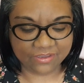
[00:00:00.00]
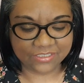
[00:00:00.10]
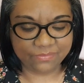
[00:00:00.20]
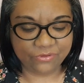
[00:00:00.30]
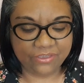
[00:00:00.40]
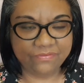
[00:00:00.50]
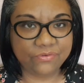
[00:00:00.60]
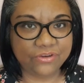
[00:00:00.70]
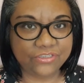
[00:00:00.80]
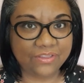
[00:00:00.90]
because I'm looking
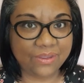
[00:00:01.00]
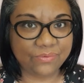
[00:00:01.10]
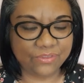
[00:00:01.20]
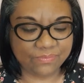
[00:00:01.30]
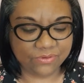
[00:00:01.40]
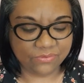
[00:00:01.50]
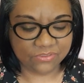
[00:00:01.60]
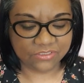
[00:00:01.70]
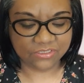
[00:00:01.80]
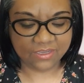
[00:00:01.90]
forward to that one the
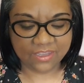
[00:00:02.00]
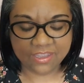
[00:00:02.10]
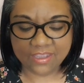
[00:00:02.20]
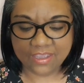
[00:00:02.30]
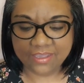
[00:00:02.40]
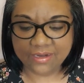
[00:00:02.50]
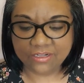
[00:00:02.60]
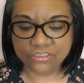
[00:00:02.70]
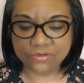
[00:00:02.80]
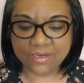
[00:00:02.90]
most. And
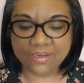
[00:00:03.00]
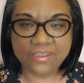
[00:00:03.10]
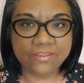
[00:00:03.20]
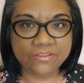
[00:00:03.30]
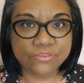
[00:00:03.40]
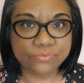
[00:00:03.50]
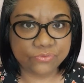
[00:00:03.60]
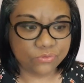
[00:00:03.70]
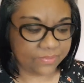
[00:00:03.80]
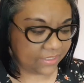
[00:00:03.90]
I'll try this
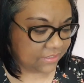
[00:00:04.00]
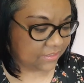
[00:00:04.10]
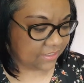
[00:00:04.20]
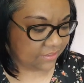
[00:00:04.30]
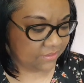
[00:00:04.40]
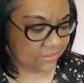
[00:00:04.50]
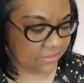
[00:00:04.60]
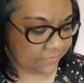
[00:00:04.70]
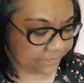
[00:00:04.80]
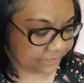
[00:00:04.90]
Ruby scent.